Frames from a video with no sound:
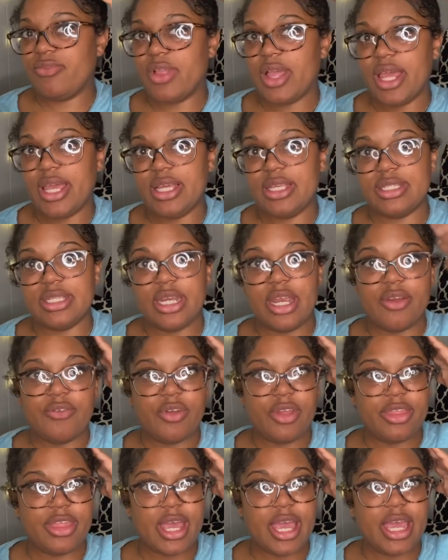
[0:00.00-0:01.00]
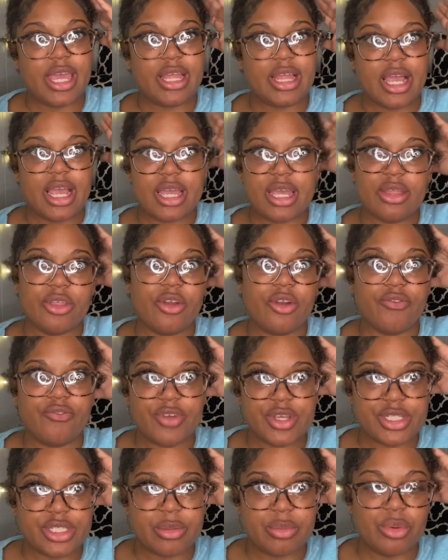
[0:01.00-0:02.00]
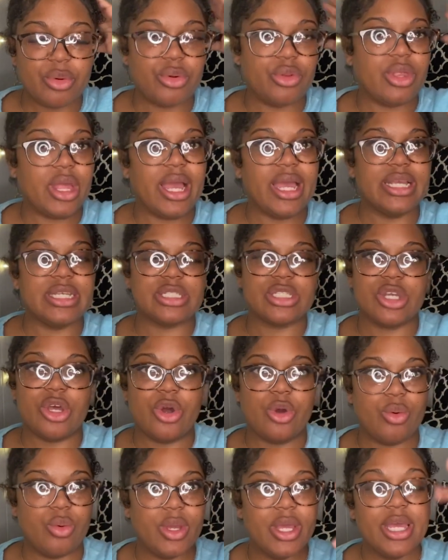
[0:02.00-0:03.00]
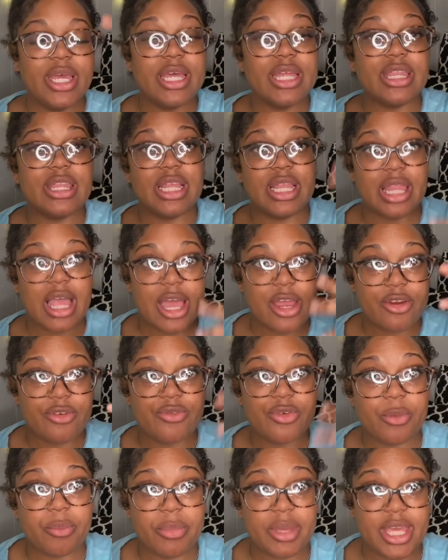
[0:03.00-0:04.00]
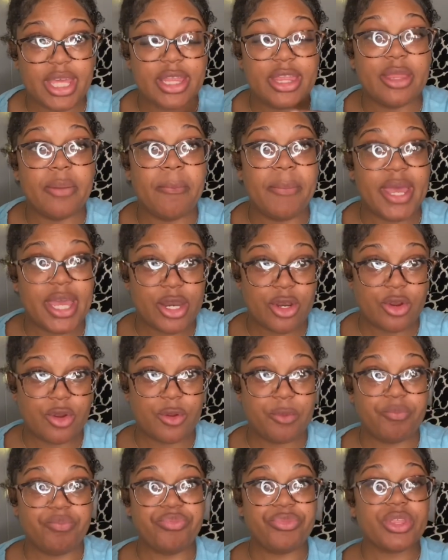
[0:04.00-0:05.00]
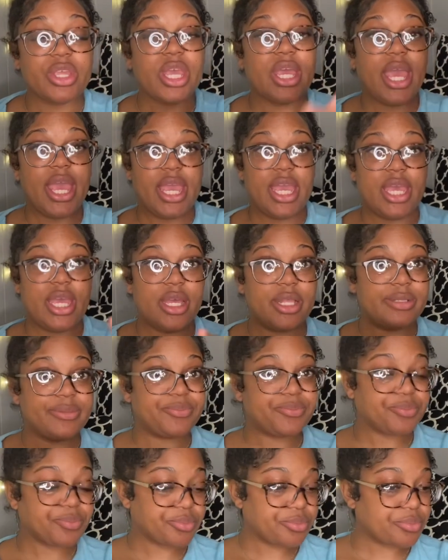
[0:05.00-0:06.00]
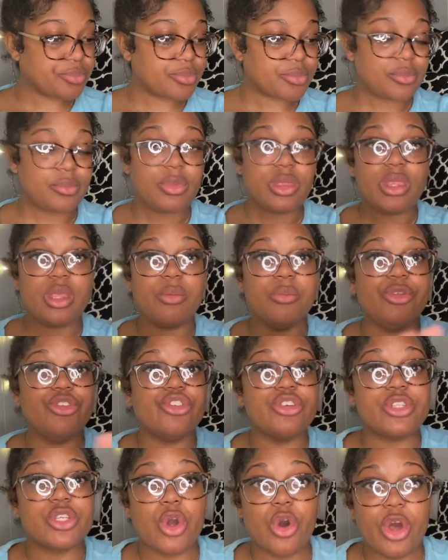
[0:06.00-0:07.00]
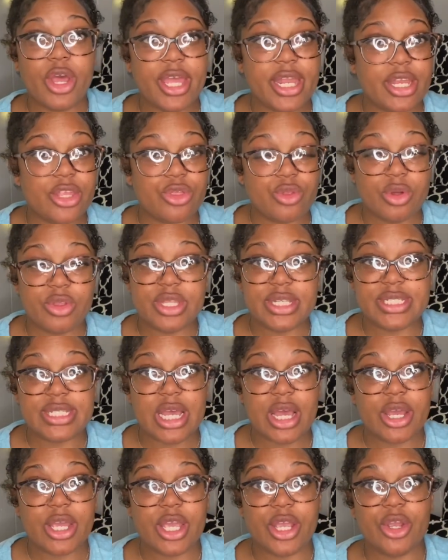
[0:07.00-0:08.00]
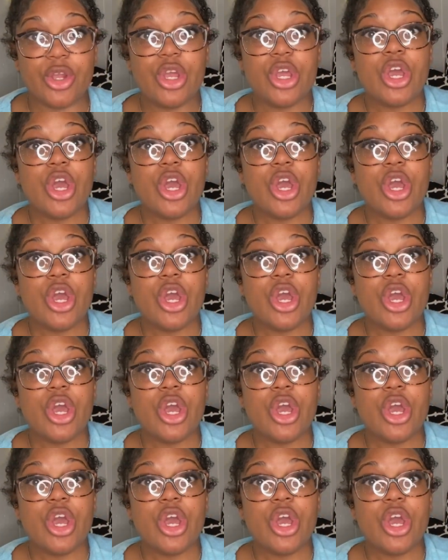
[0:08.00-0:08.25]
flakes and everything like they're visible like so the lighter for me the better and and just go ahead and throw this out here